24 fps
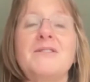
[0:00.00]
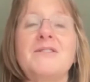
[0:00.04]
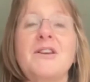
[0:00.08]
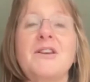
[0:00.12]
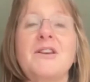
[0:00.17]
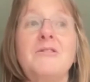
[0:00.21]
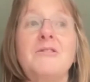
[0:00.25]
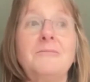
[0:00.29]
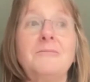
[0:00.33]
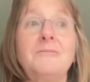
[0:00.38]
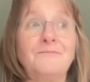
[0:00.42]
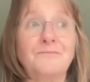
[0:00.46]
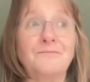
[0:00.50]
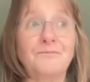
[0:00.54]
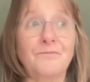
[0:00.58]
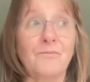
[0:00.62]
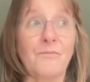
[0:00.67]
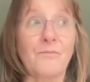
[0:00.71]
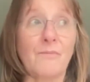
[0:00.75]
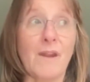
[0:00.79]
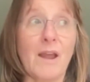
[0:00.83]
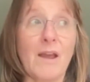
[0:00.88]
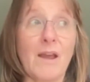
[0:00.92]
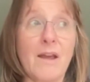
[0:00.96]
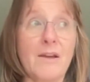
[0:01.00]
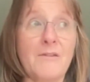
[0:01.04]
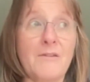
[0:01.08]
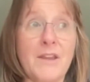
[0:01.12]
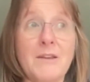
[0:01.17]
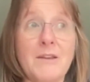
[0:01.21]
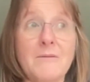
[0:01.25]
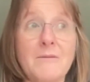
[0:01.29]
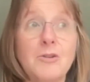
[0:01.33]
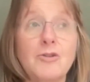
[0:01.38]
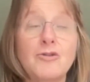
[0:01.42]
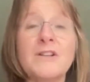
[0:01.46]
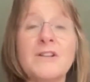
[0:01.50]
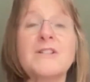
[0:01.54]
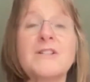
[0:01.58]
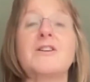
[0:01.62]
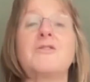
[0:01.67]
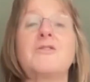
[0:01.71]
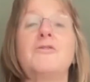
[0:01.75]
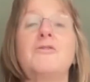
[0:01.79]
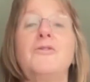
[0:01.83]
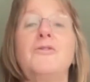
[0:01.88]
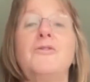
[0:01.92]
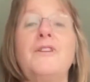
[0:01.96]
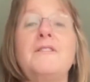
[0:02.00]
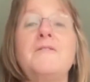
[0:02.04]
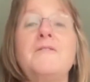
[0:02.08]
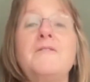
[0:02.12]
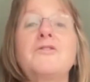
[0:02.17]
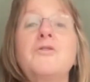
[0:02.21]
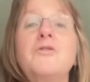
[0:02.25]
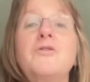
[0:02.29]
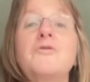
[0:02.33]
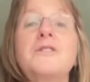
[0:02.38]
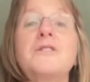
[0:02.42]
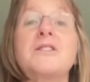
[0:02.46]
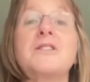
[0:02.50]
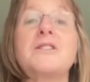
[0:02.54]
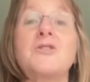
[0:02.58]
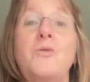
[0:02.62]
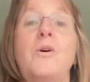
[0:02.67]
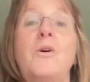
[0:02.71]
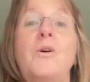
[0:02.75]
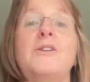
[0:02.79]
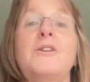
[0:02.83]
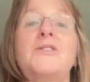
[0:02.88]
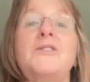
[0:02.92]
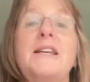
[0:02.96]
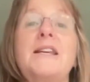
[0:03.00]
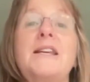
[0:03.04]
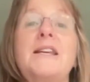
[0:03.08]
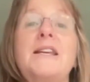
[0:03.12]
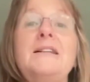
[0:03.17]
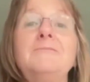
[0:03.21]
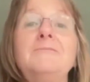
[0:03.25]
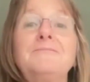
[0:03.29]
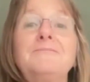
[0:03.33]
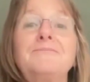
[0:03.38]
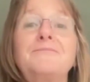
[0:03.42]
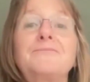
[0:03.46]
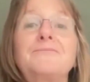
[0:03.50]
So the critical thing, of course, is quality